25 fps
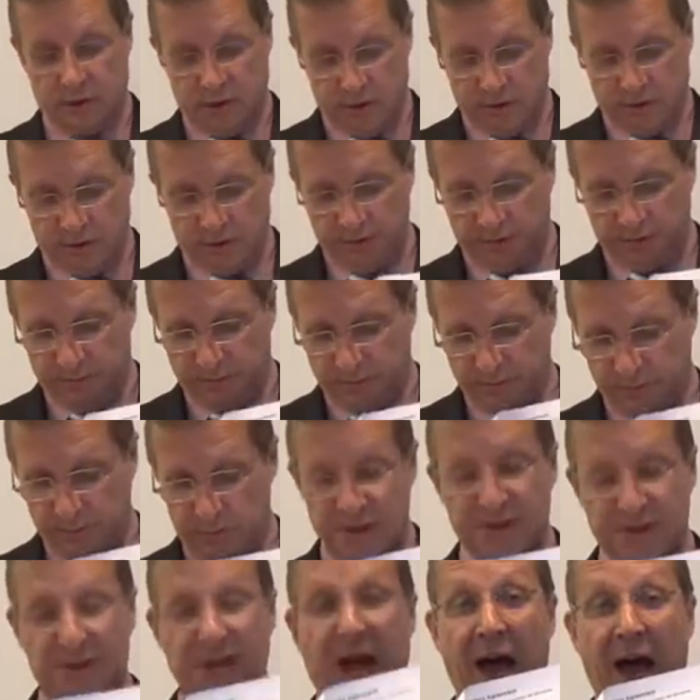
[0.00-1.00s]
on the
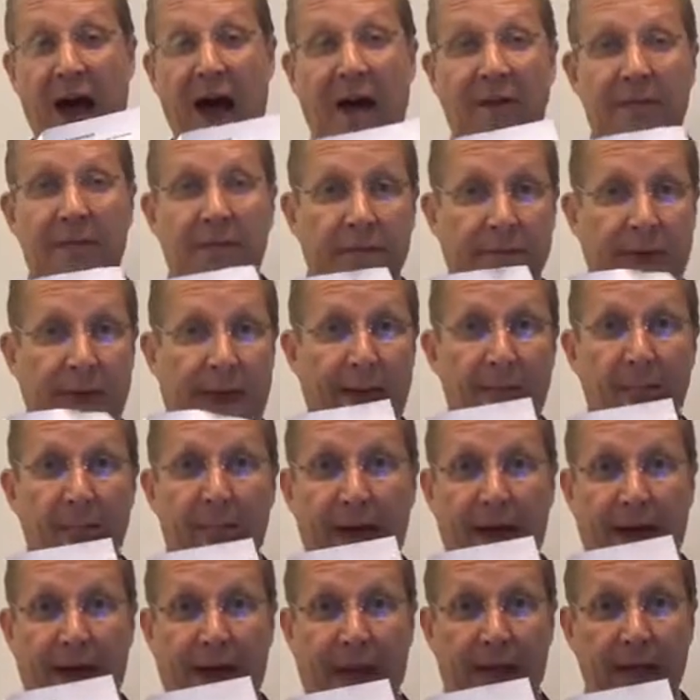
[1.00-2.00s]
first half of that
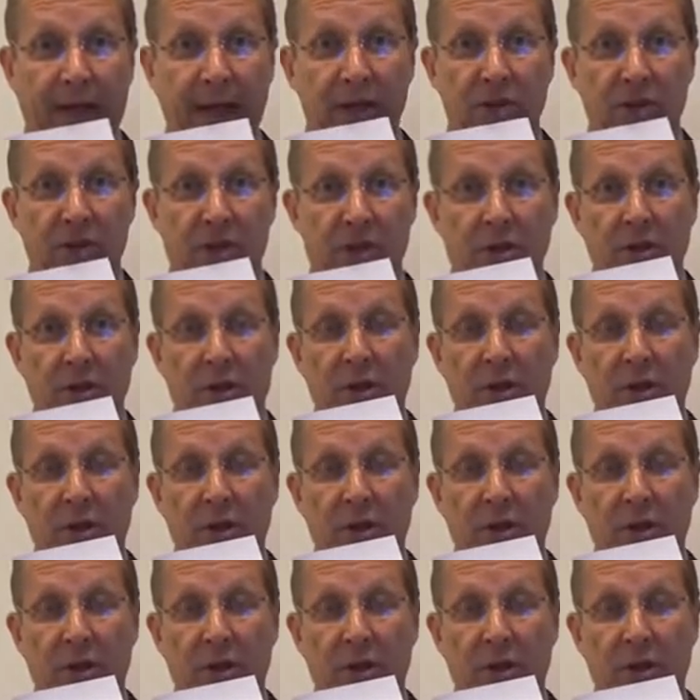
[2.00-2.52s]
page